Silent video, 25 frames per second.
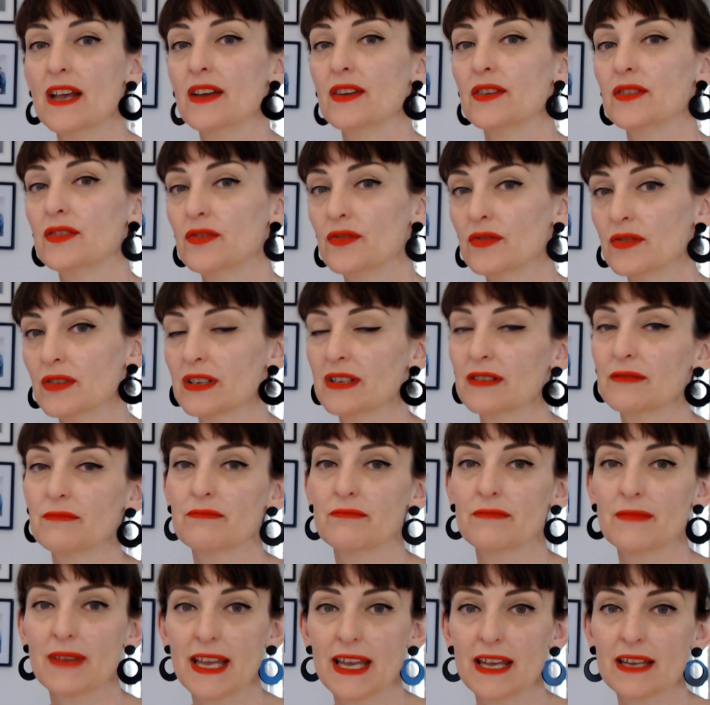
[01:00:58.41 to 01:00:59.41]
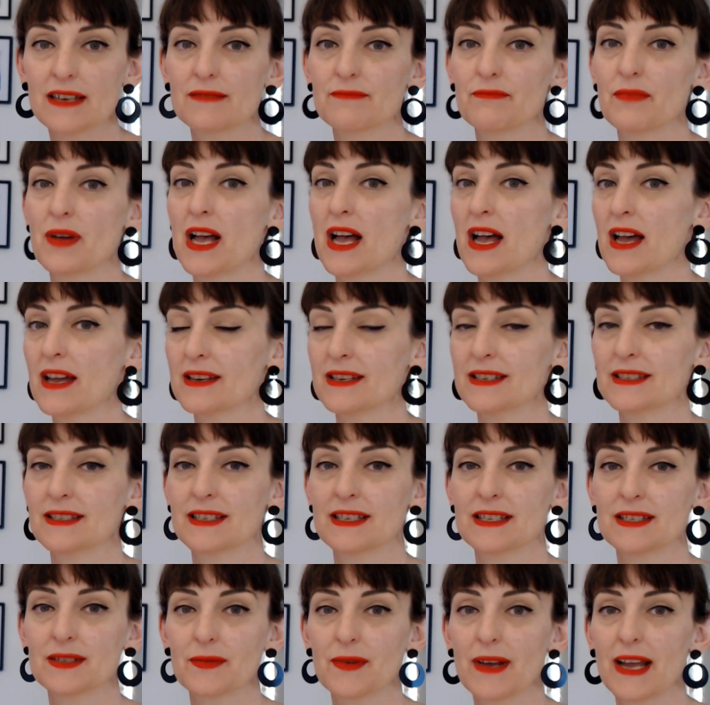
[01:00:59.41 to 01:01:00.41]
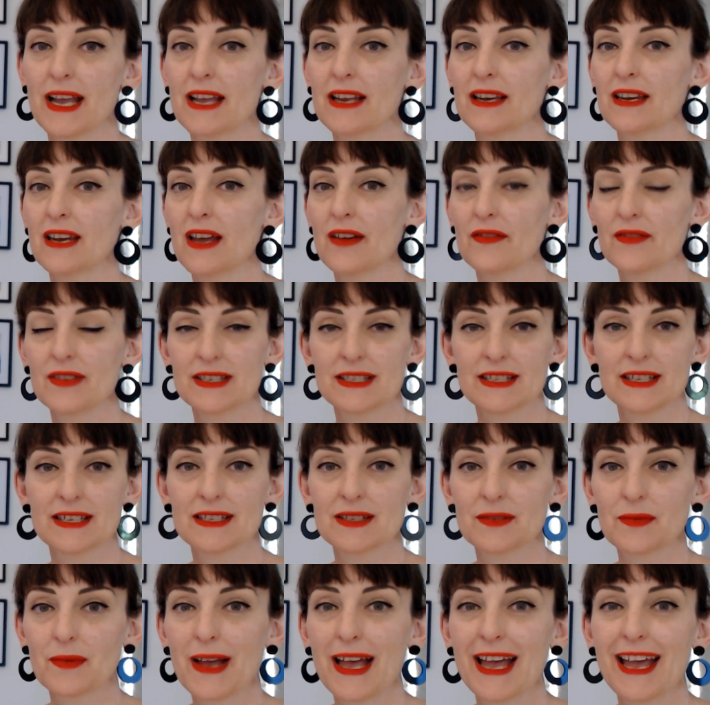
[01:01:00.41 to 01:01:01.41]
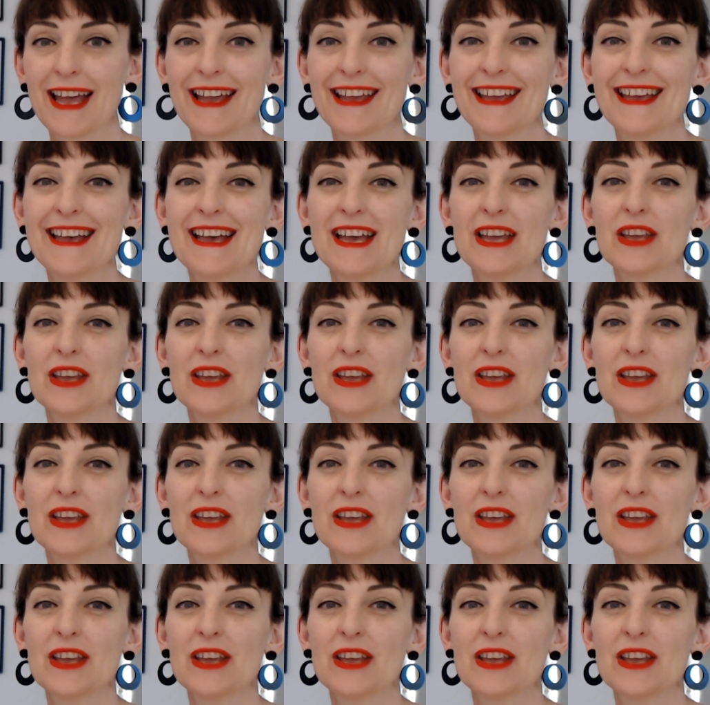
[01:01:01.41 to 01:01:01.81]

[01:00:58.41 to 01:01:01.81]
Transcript: You can meet partners this way, lovers this way.